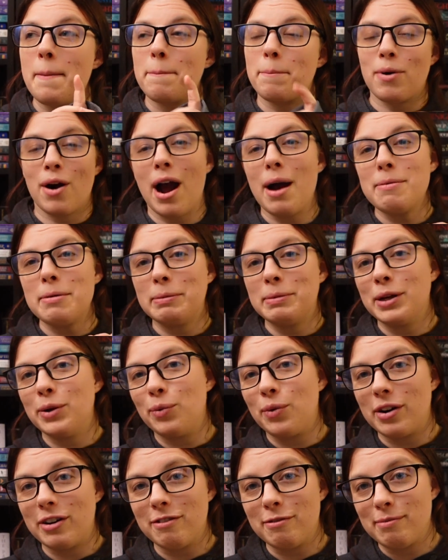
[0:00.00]
probably
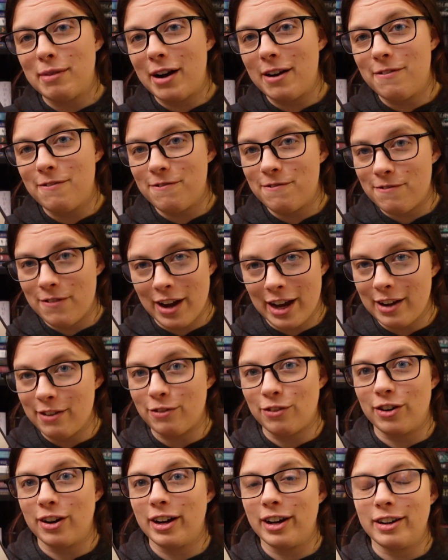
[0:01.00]
one of my
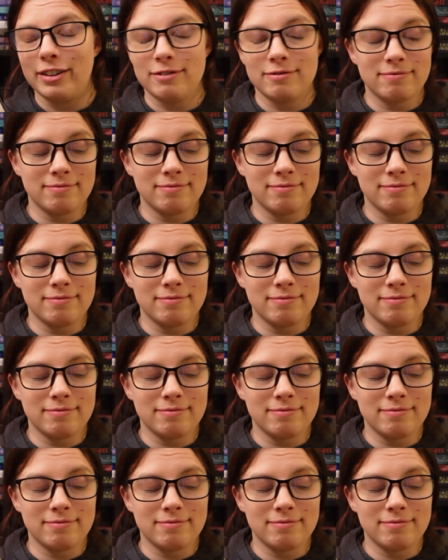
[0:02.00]
favorite